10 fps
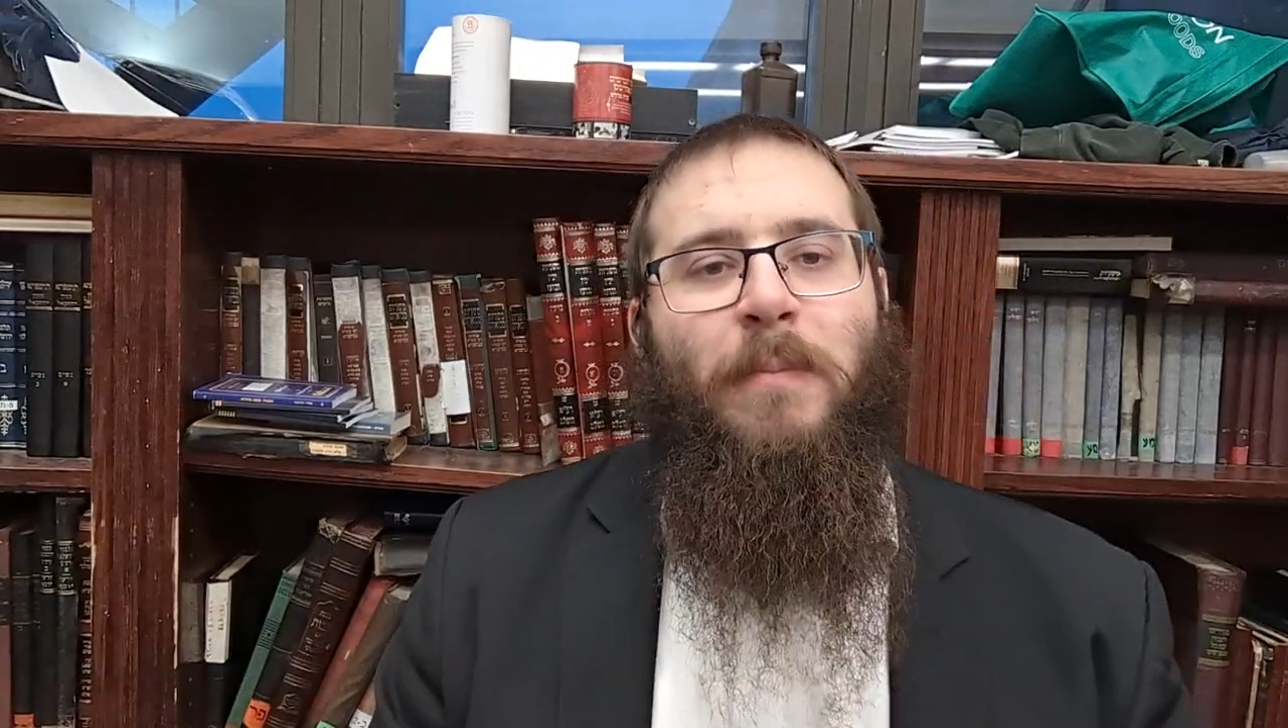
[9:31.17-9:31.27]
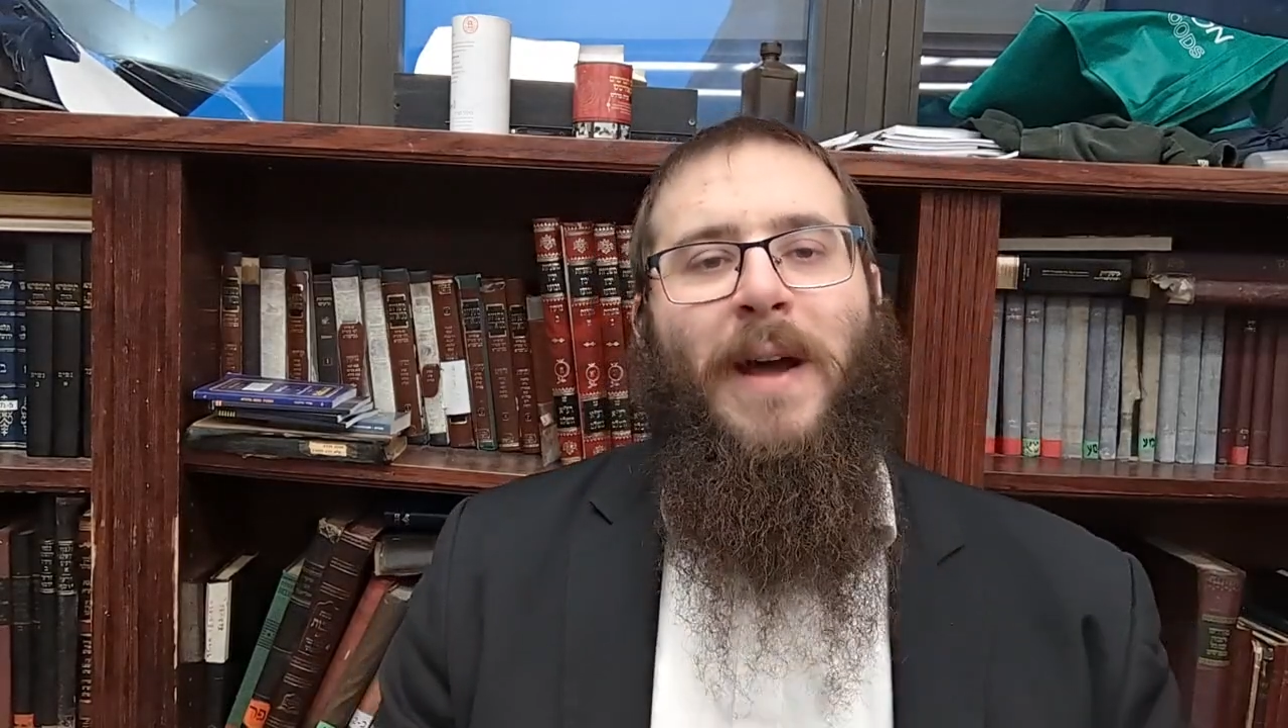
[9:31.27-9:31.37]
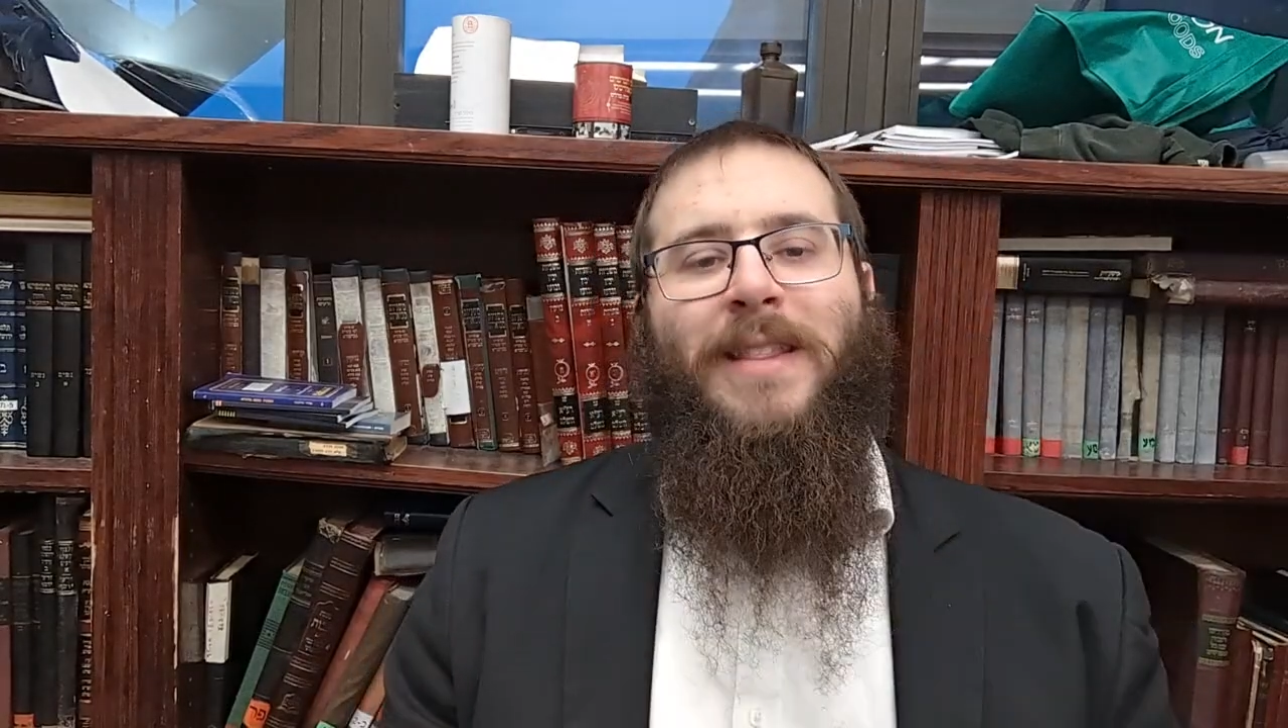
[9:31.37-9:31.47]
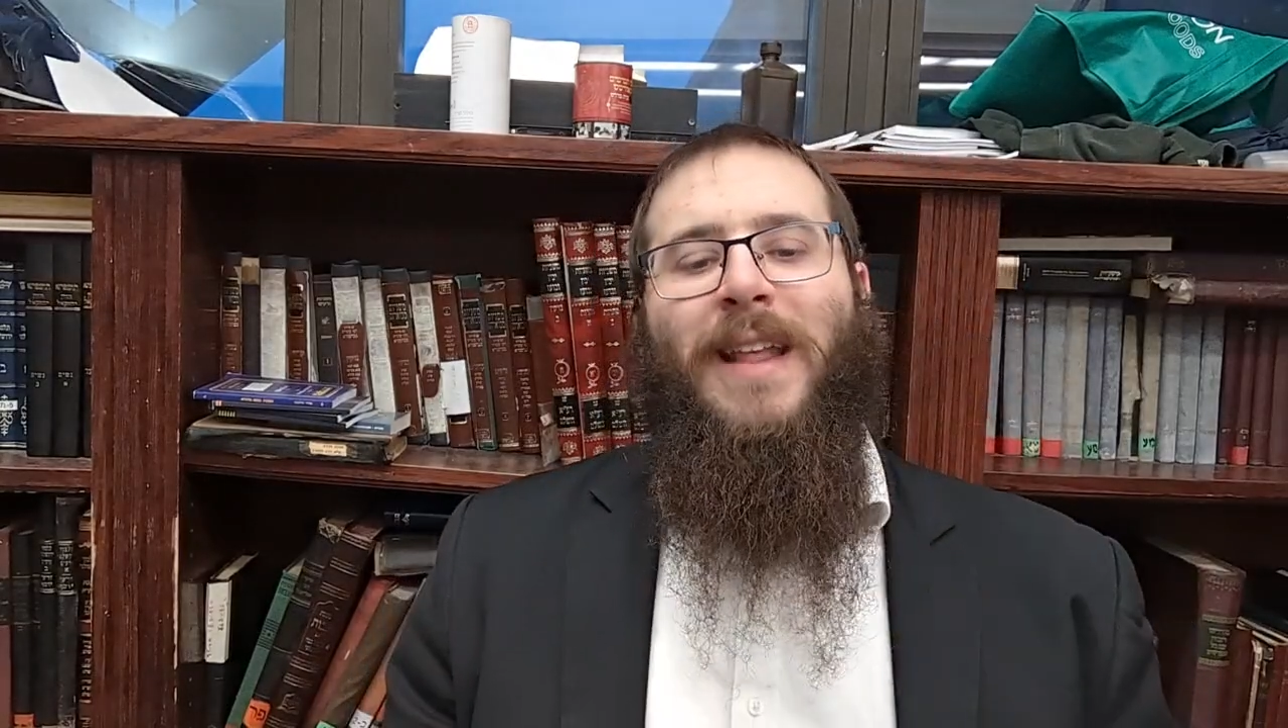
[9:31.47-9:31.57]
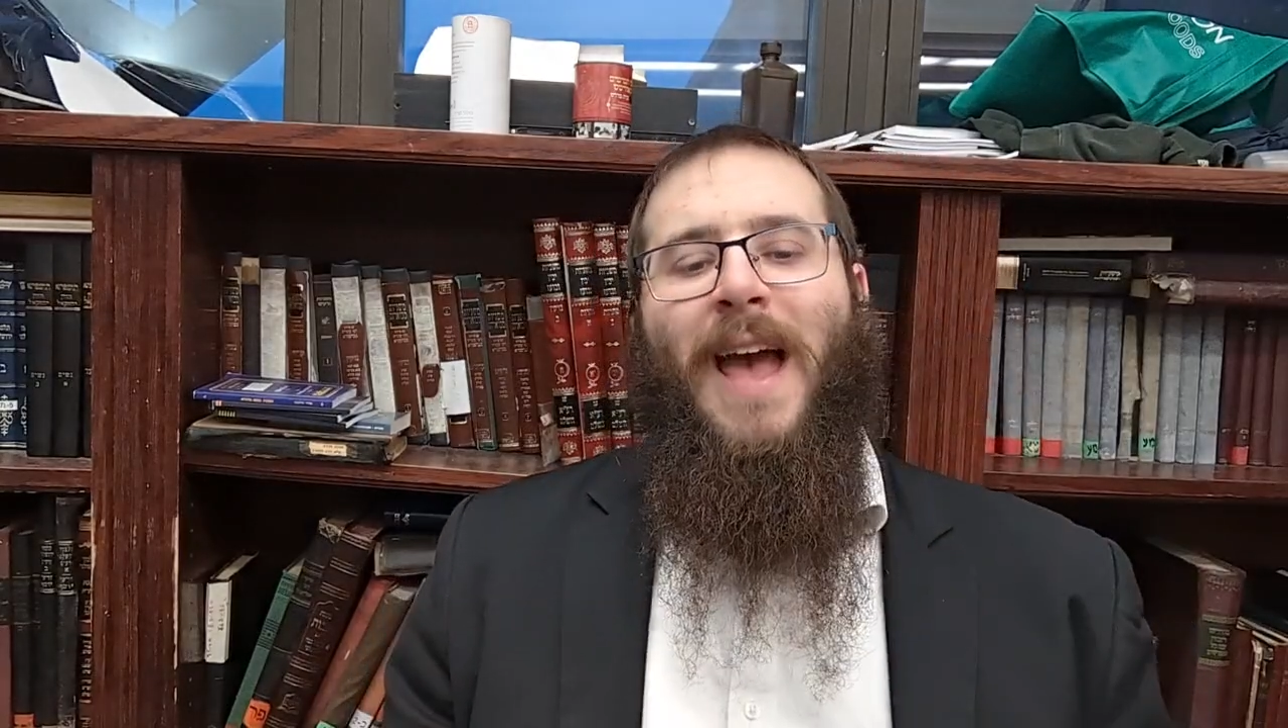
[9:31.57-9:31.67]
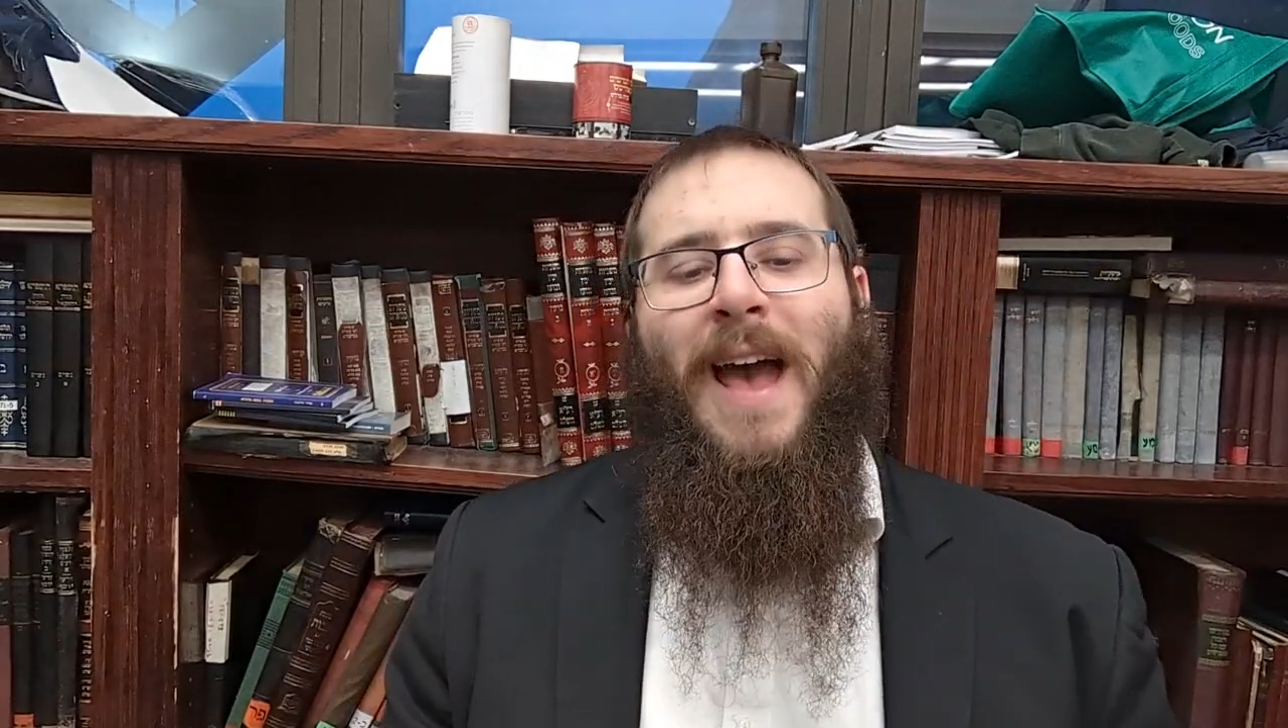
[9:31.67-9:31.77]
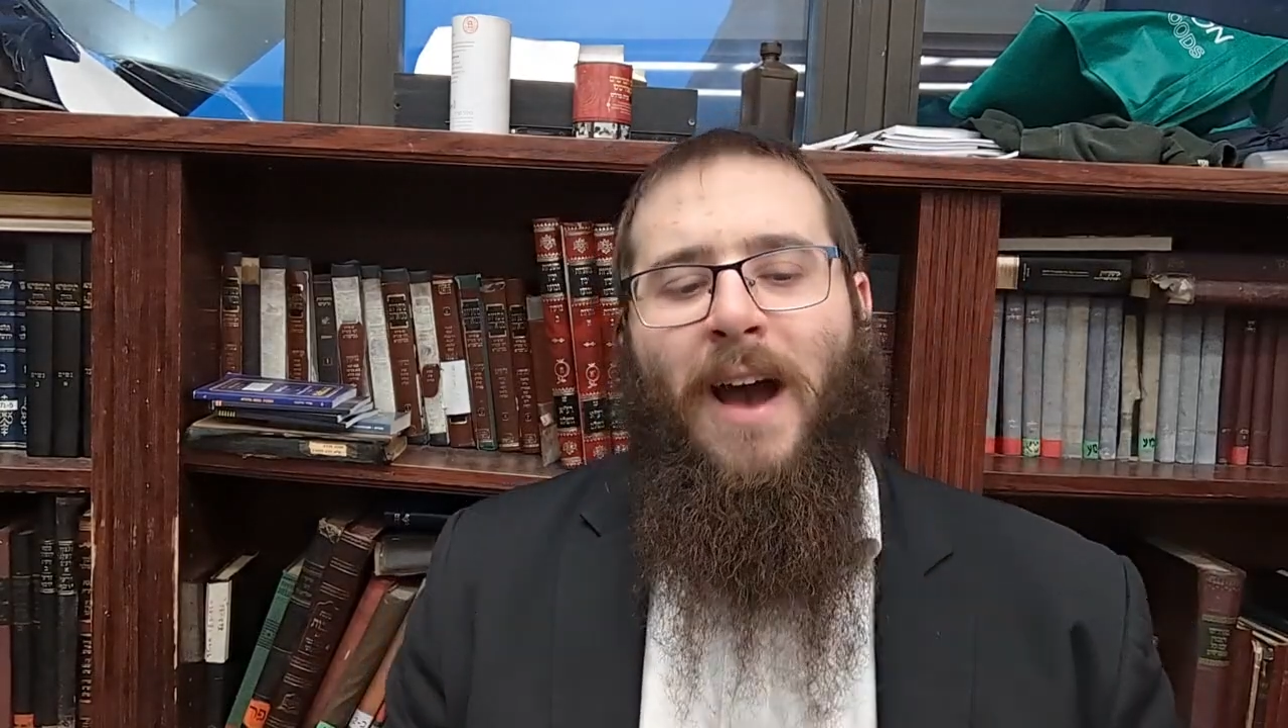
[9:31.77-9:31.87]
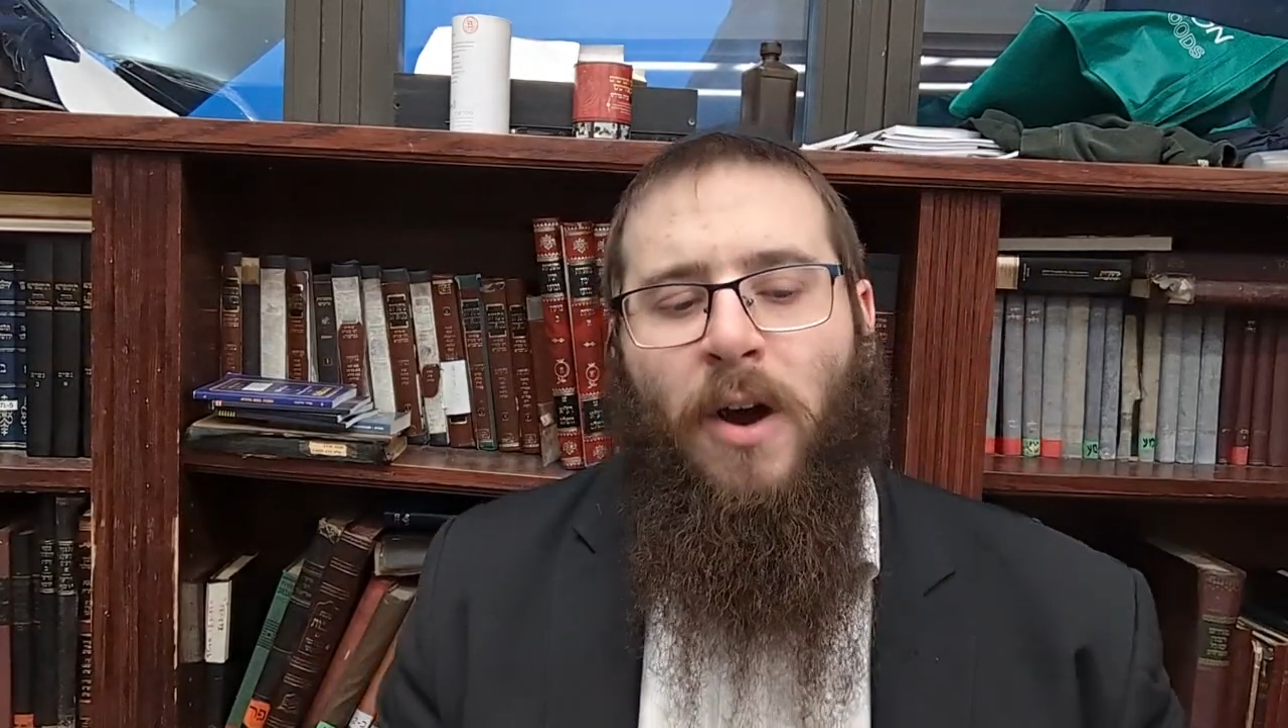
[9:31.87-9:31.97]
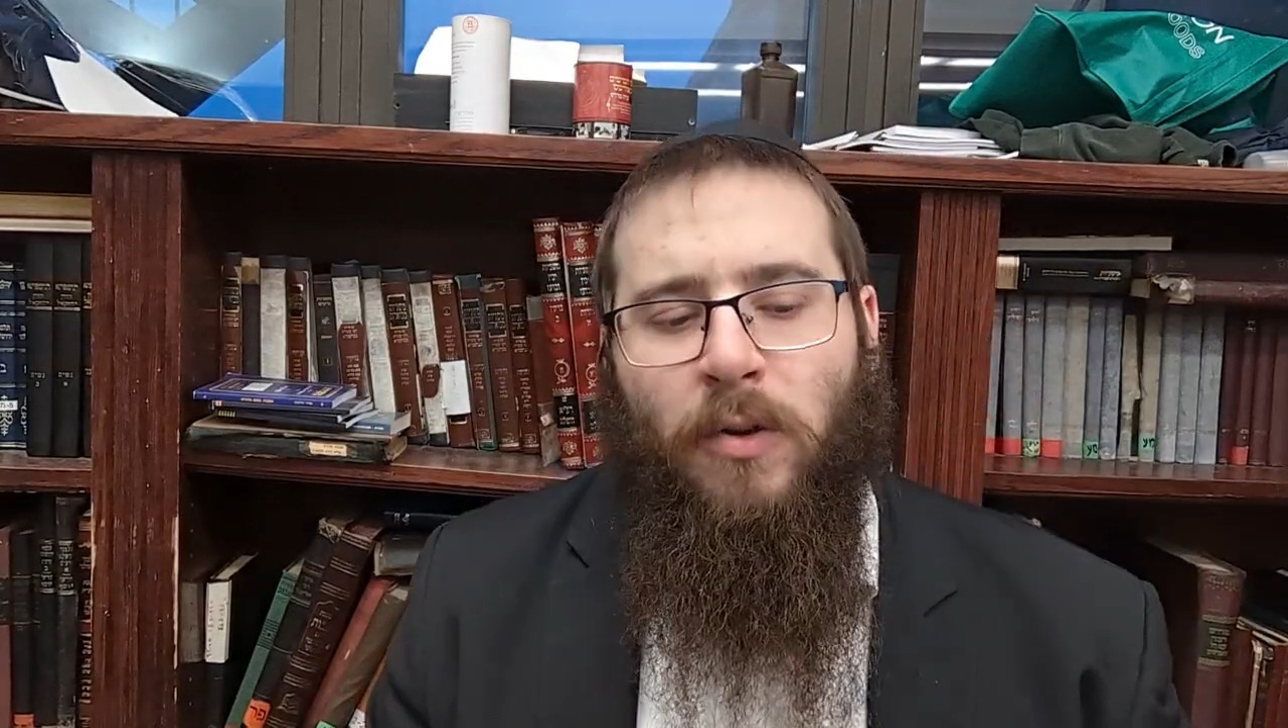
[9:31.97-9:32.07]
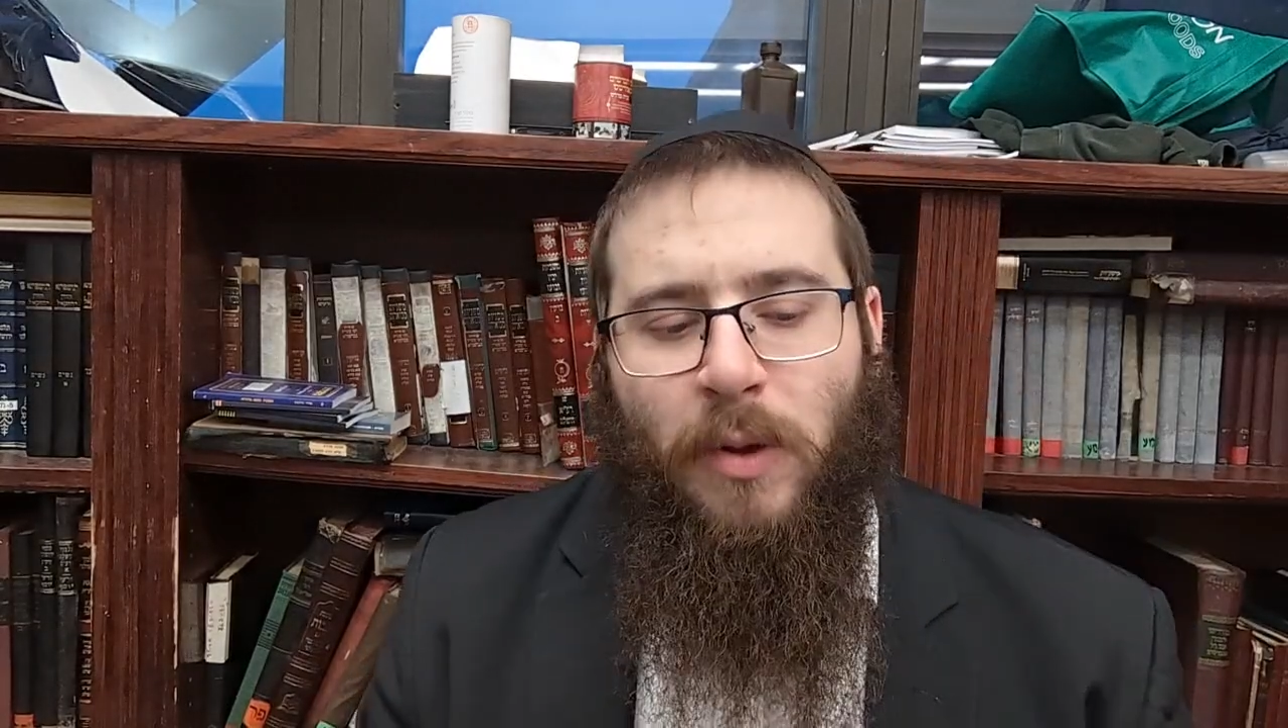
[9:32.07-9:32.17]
But now